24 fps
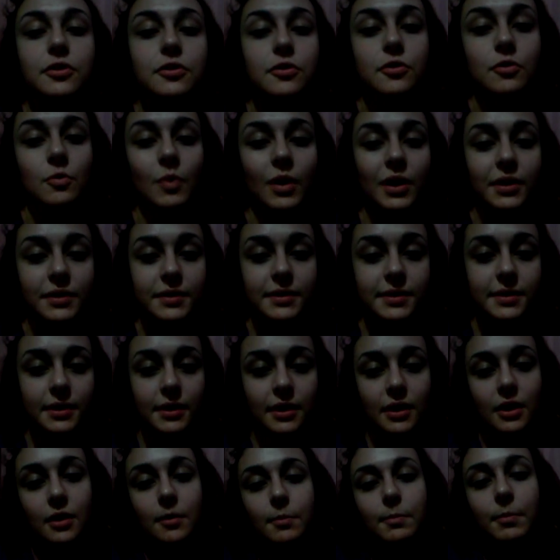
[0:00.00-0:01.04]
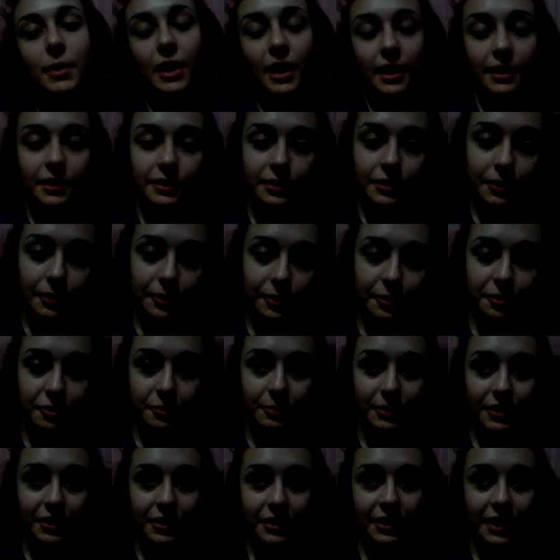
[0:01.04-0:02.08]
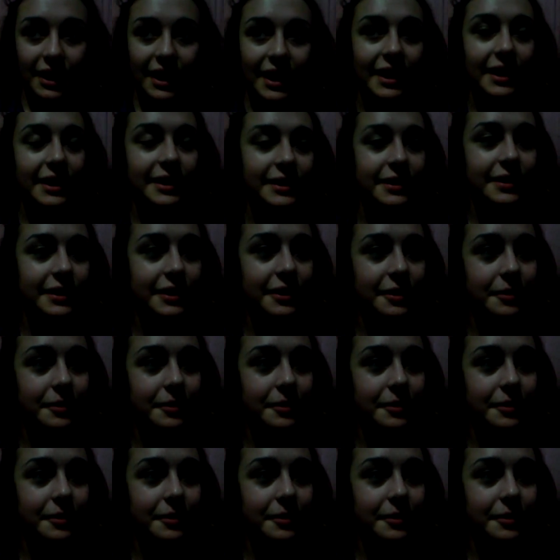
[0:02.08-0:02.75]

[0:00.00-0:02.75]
the new ones. Bart and Homer had,